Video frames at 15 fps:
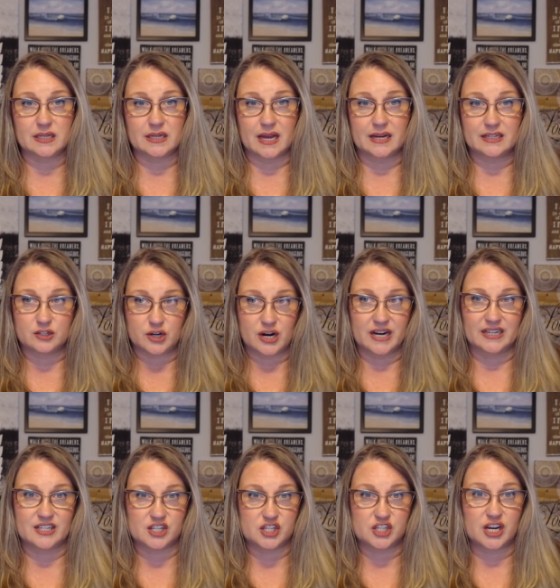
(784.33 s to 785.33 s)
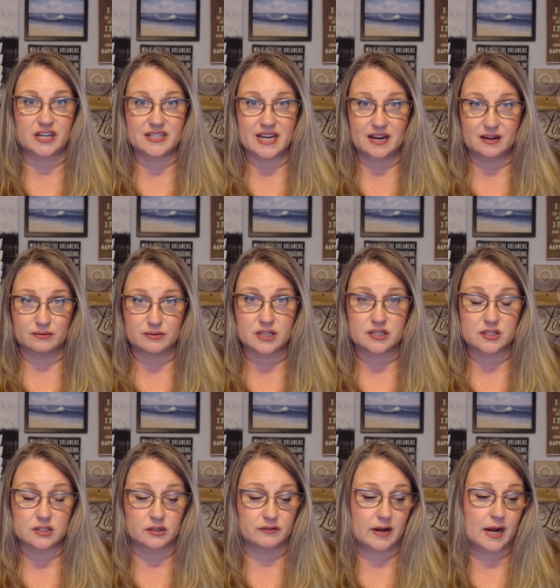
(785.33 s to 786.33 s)
kind of trying to shut down to
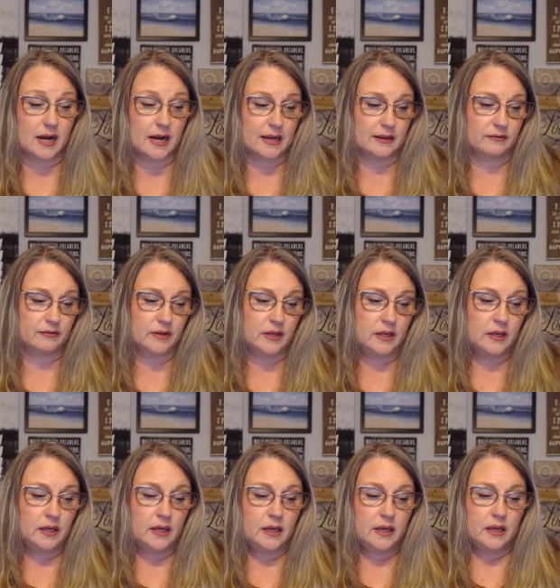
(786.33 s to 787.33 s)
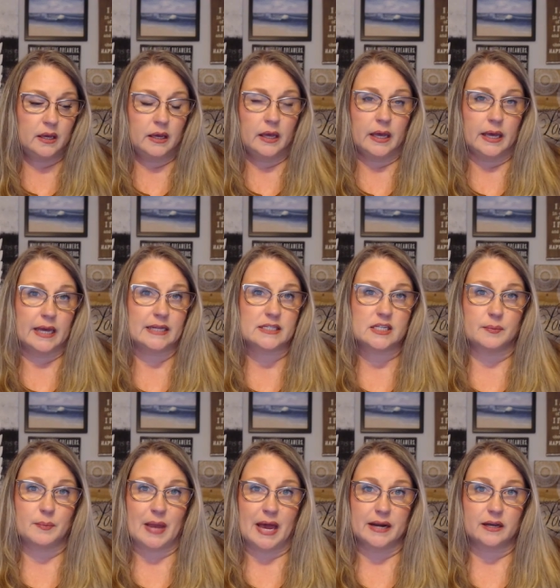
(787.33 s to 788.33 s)
survive. And
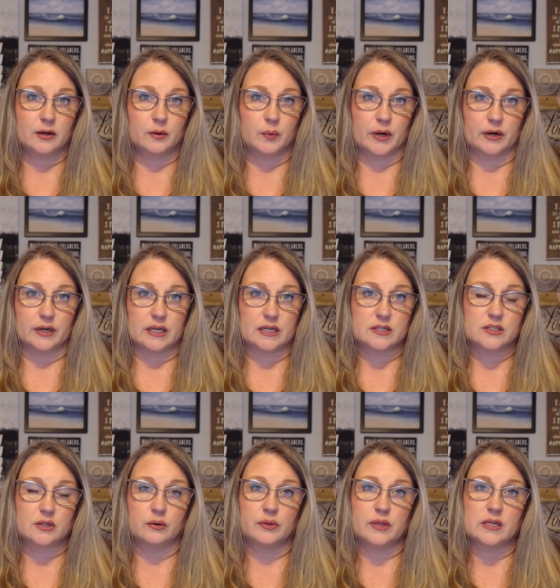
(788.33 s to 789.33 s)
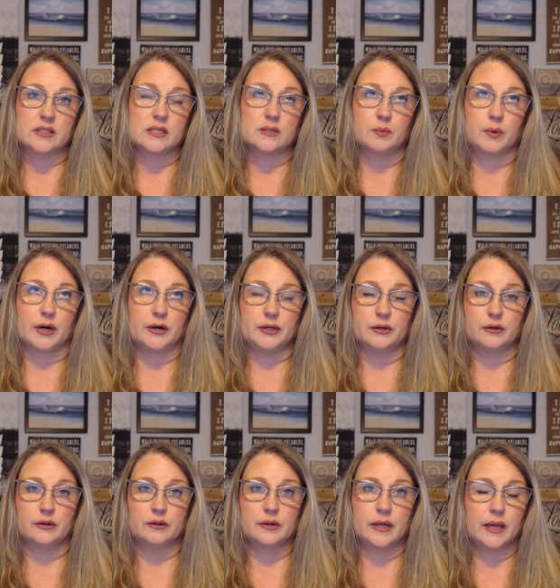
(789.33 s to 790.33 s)
somatic awareness. So this is where
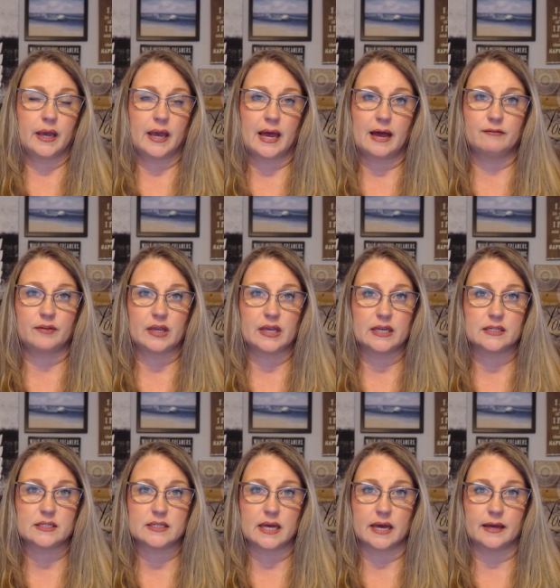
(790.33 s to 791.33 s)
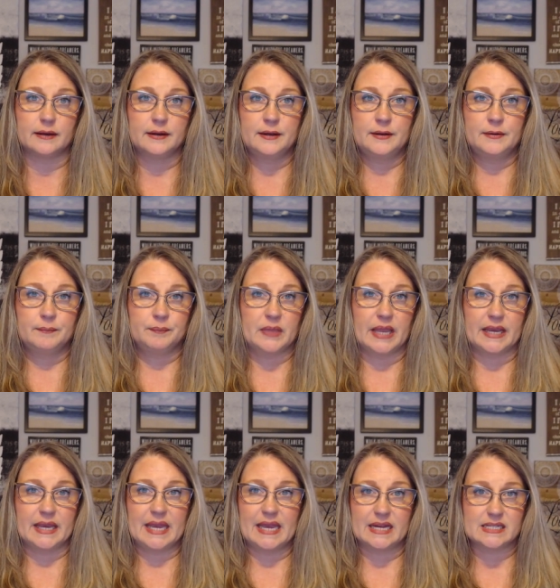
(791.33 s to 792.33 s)
you'll have kids that they
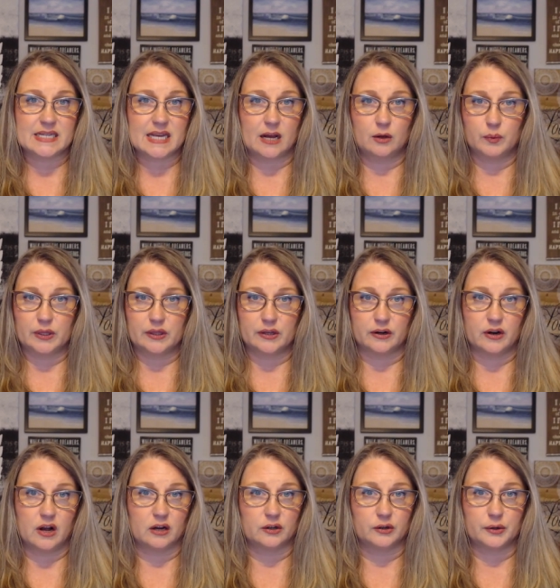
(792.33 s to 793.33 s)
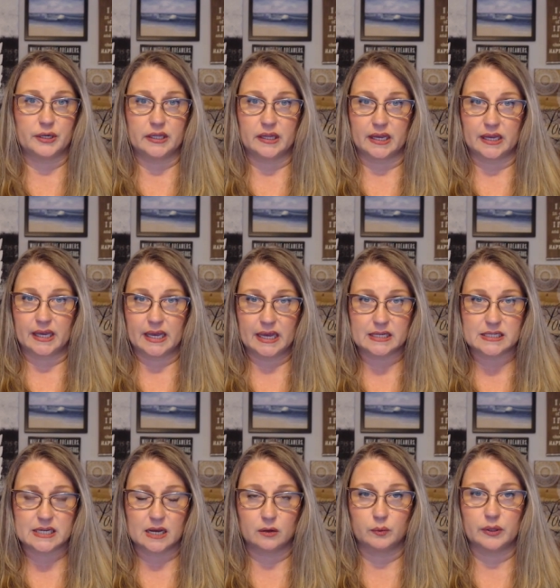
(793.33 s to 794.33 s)
can't tell when they're hungry, they can't
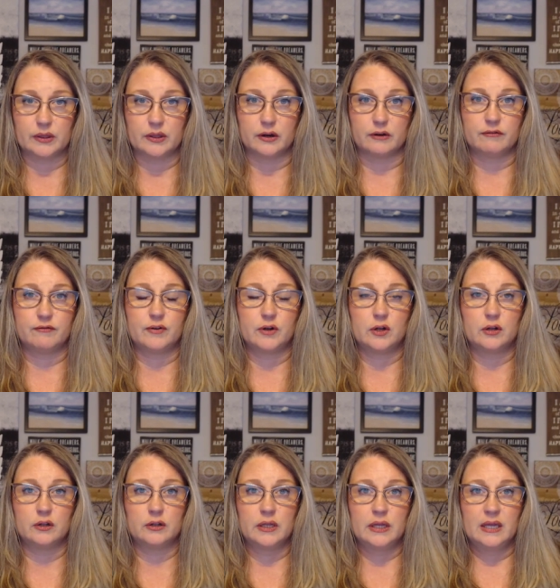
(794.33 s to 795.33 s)
tell when they're full,